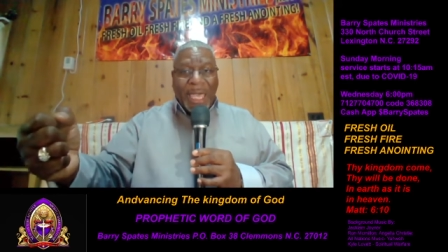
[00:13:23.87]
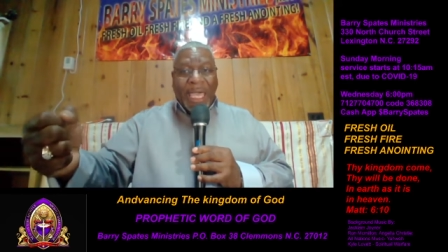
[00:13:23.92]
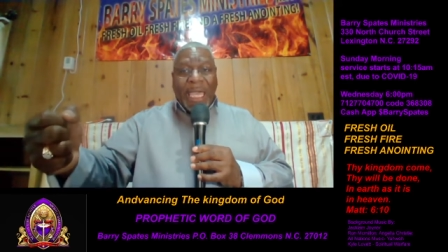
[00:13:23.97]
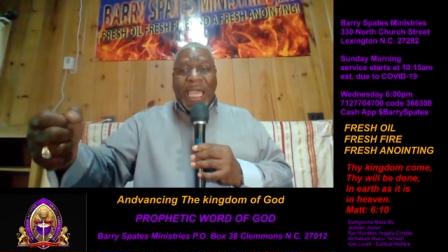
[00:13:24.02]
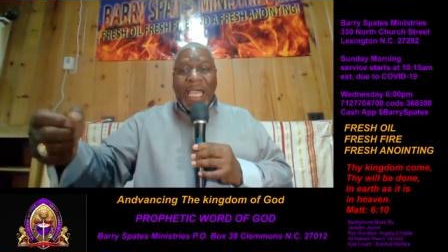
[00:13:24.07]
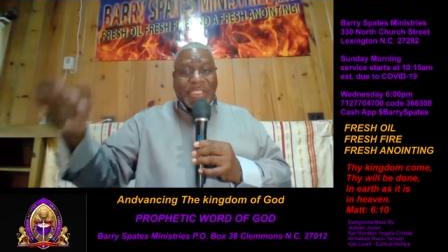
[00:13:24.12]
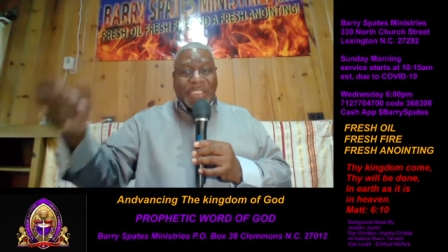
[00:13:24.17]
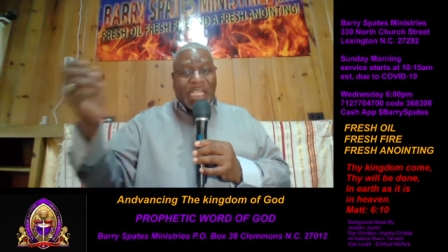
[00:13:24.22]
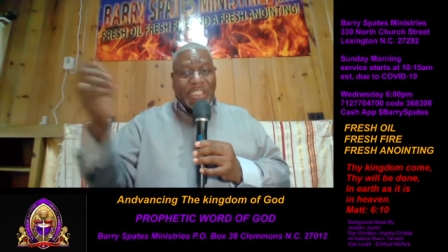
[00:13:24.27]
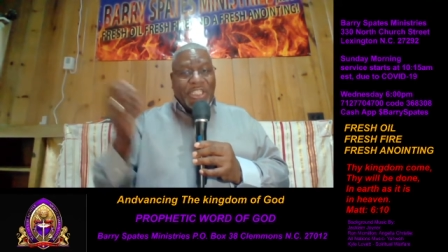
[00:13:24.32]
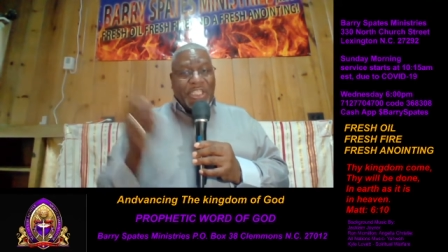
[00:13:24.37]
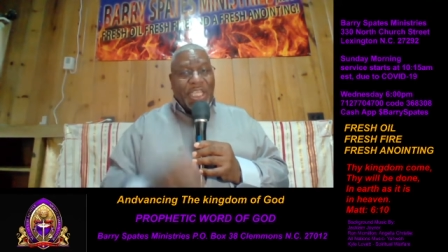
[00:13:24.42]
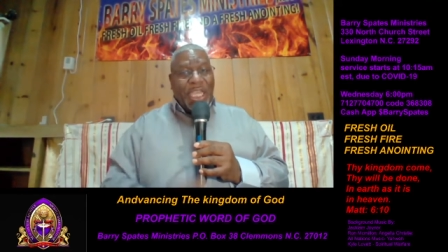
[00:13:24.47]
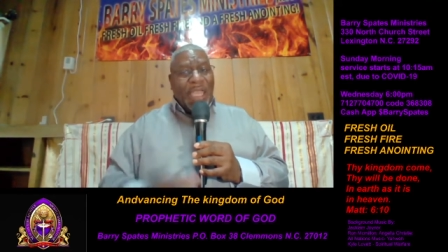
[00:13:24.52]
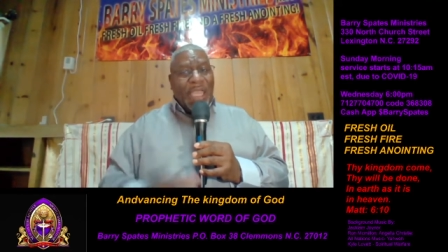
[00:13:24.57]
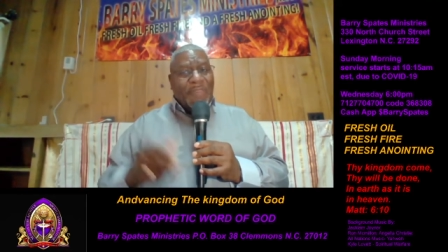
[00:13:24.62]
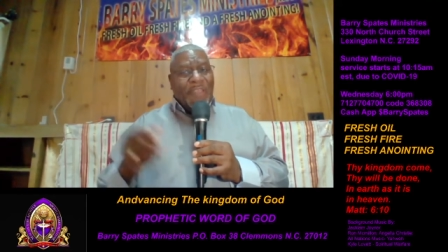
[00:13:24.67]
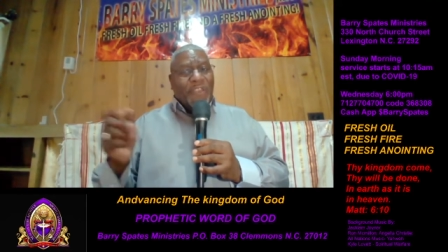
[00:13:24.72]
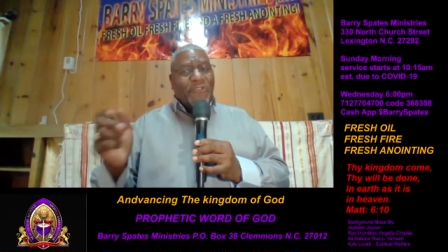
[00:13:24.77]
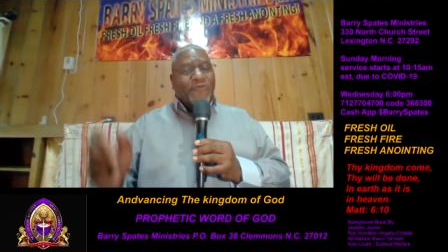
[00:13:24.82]
He says,
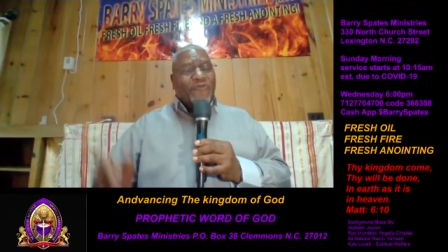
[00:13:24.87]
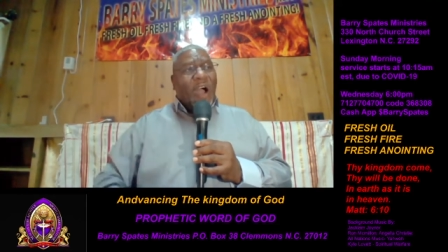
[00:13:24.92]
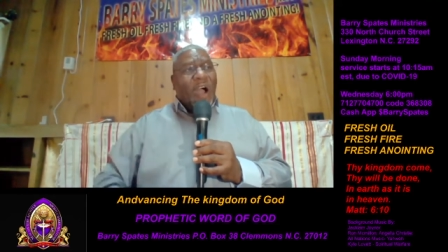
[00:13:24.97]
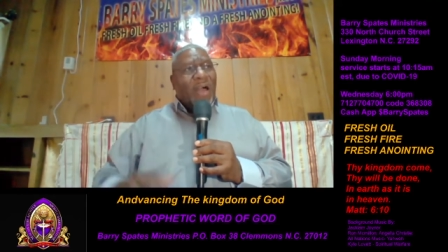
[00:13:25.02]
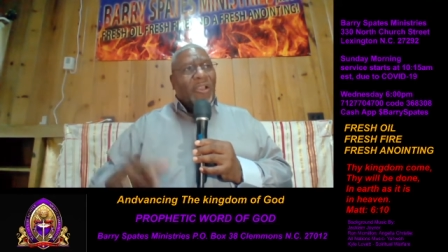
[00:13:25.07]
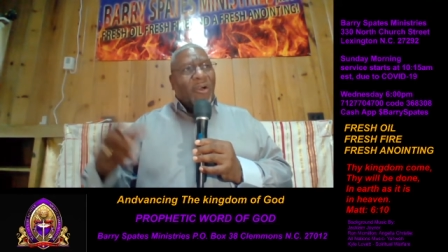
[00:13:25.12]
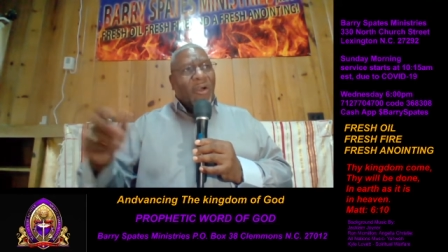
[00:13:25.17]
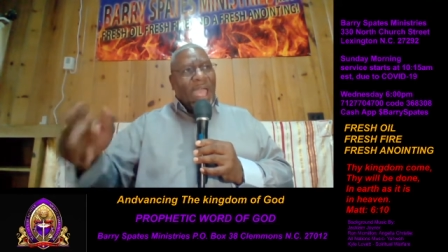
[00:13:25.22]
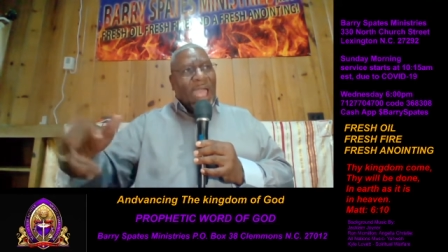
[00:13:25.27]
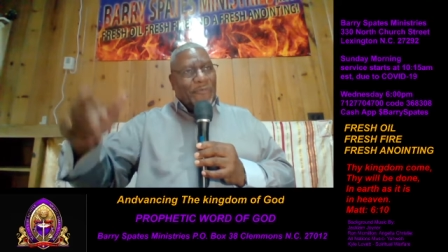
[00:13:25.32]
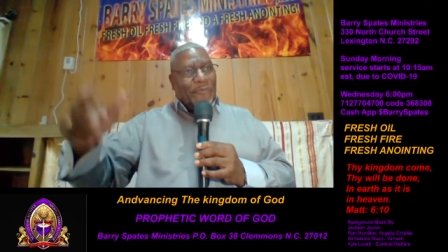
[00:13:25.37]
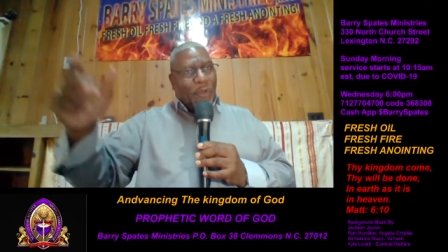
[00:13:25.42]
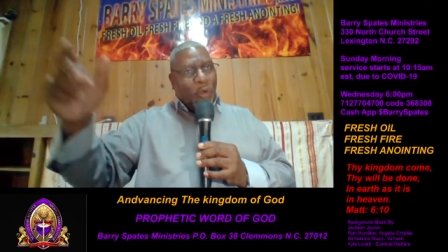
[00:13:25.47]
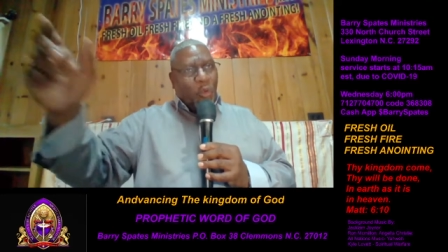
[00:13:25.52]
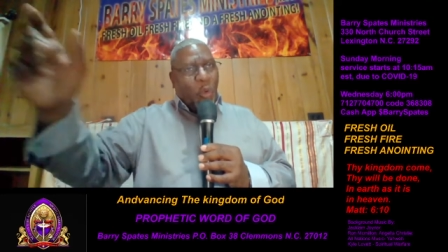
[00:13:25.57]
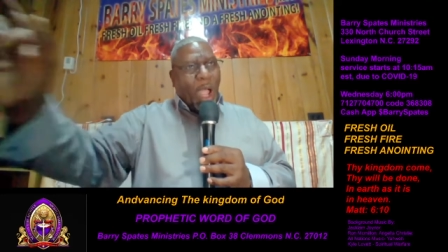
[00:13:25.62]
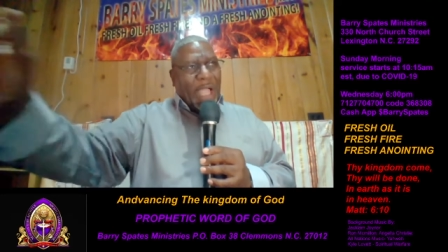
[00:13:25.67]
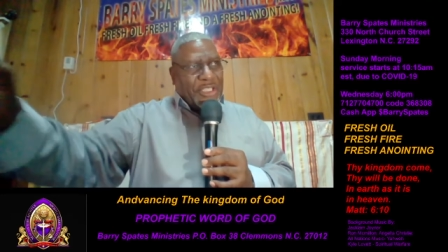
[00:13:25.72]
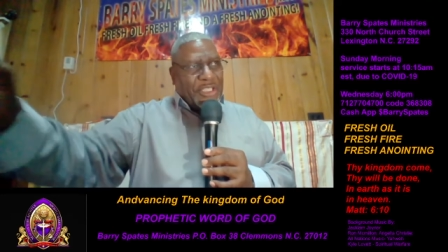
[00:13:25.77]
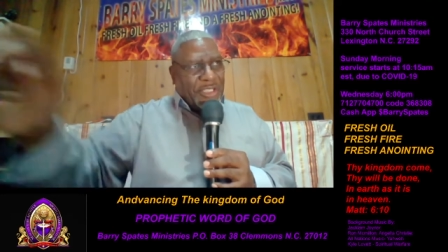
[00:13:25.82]
ye that follow after
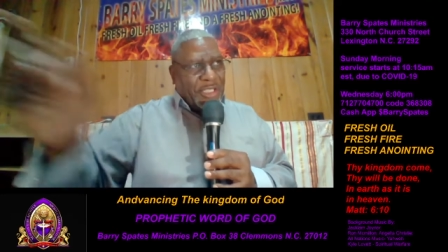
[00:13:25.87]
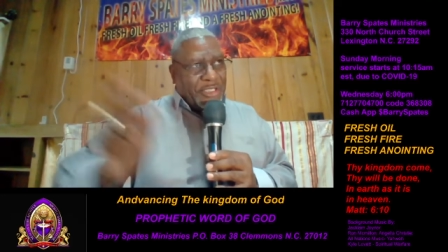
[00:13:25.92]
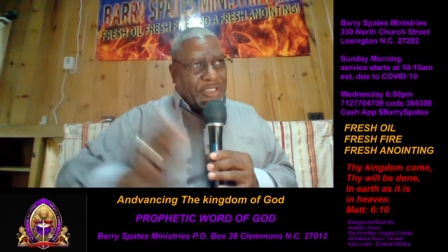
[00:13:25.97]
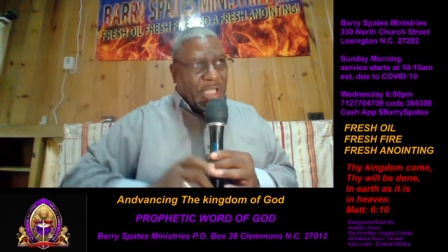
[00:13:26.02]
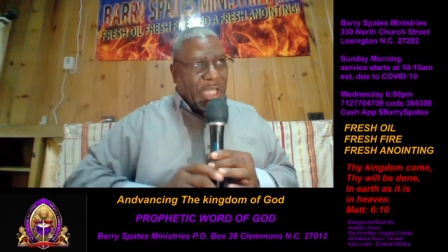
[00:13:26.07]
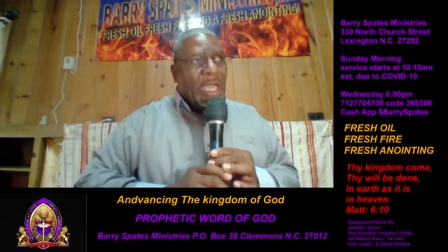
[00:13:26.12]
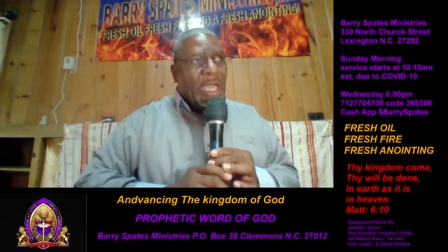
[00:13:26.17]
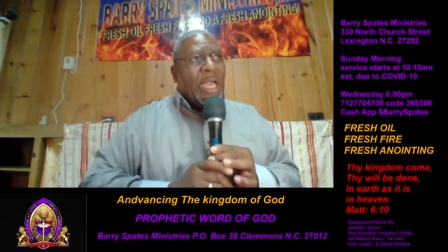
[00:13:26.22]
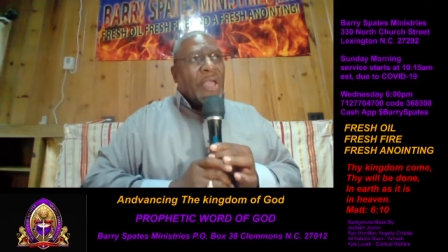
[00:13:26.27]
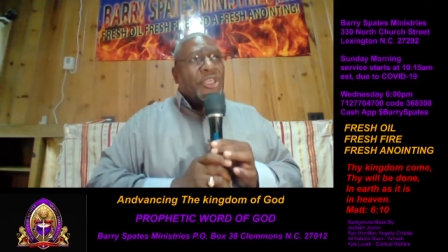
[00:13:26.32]
righteousness, see,